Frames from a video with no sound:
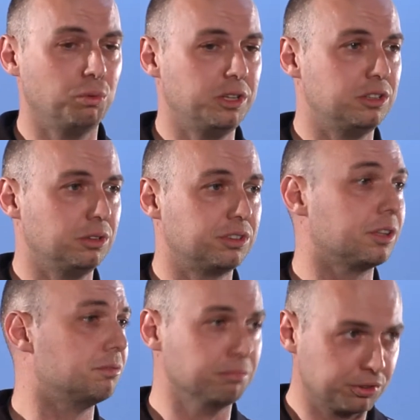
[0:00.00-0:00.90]
windows
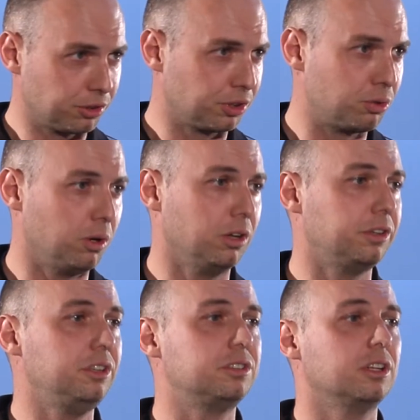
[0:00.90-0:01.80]
of certain
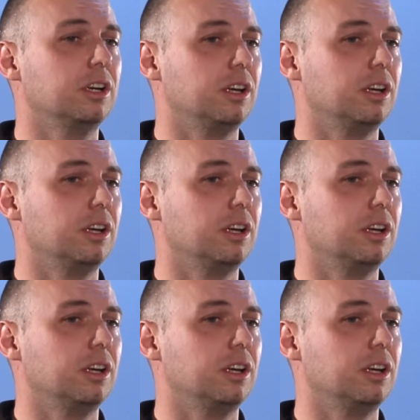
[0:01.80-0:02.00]
qualities